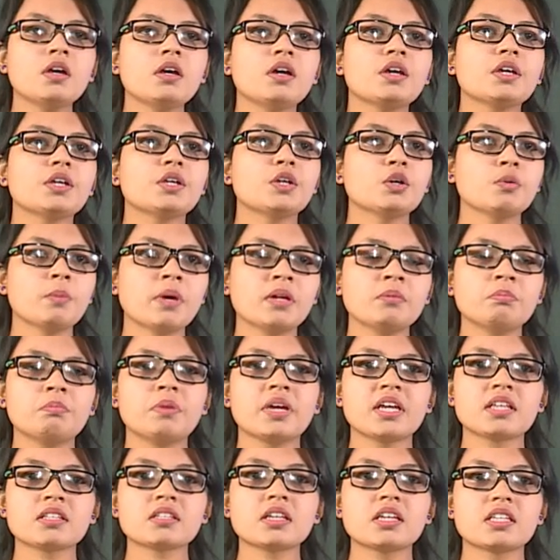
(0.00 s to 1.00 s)
Human
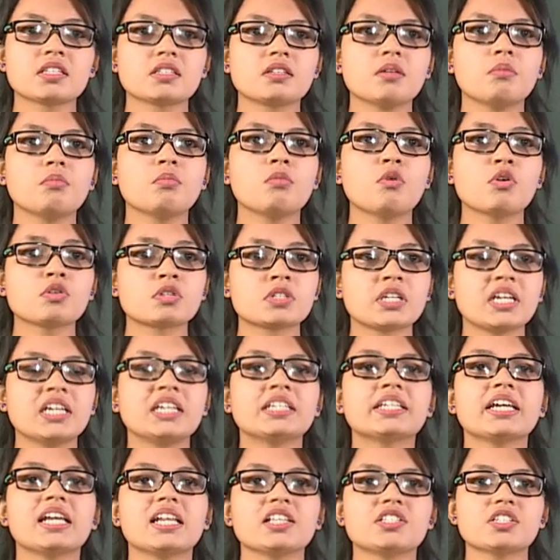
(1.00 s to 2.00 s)
being is the most
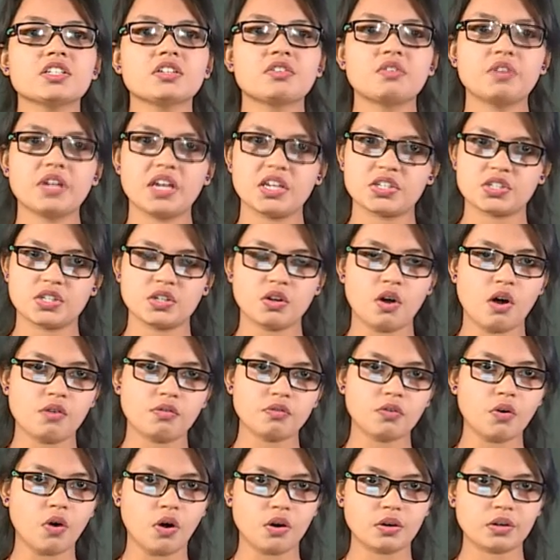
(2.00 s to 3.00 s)
intelligent creation of
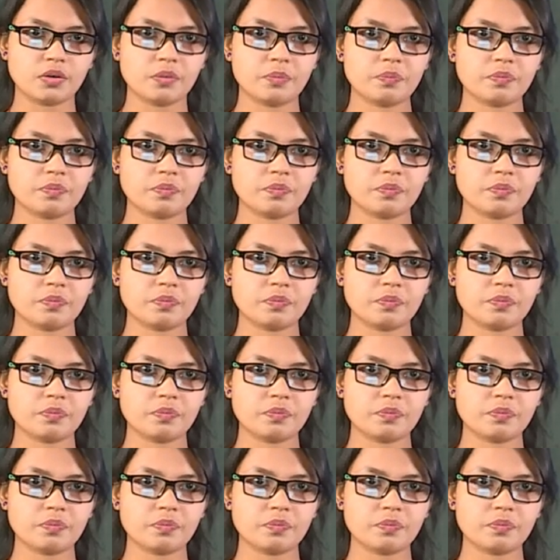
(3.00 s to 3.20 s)
God.